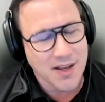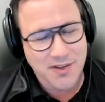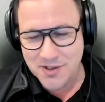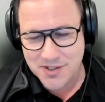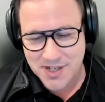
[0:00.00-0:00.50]

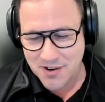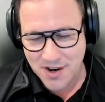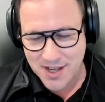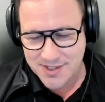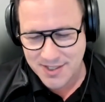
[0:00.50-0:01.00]
your
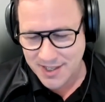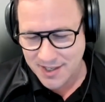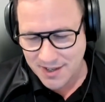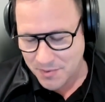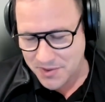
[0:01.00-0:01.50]

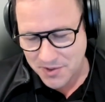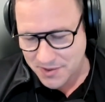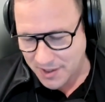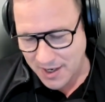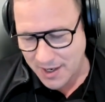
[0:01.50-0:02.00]
generosity with your
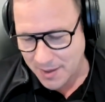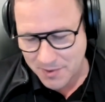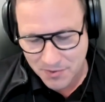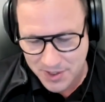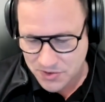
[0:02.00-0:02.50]

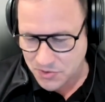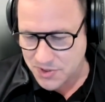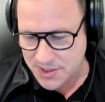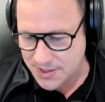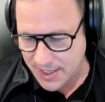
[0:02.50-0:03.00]
time and
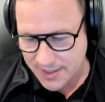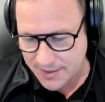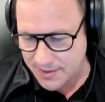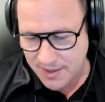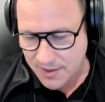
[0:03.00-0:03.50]
resources
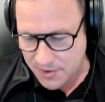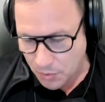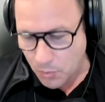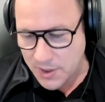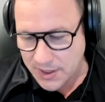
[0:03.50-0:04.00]
and
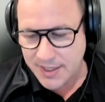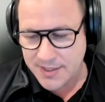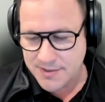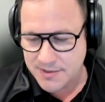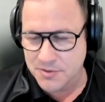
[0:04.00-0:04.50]
your
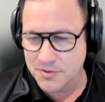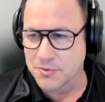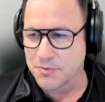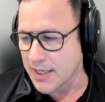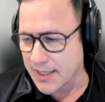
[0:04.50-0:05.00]
willingness
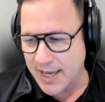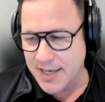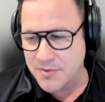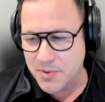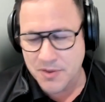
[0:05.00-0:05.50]
to
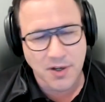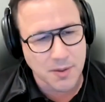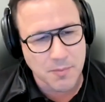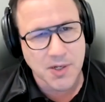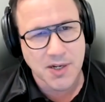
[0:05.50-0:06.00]
engage with our
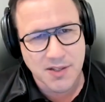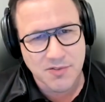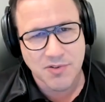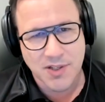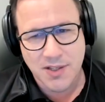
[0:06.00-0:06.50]
community
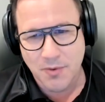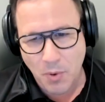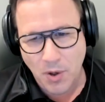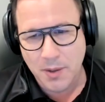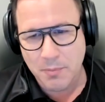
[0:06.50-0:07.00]
is really
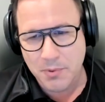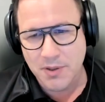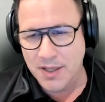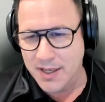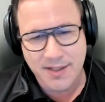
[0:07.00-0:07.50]

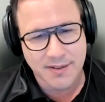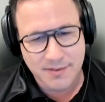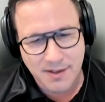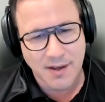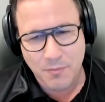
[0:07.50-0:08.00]
remarkable.
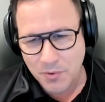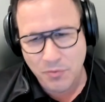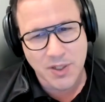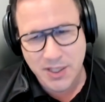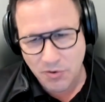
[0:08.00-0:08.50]
And uh, we're
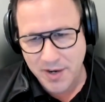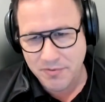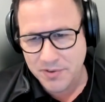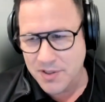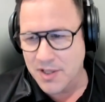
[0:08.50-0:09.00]
really
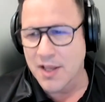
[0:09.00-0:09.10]
grateful.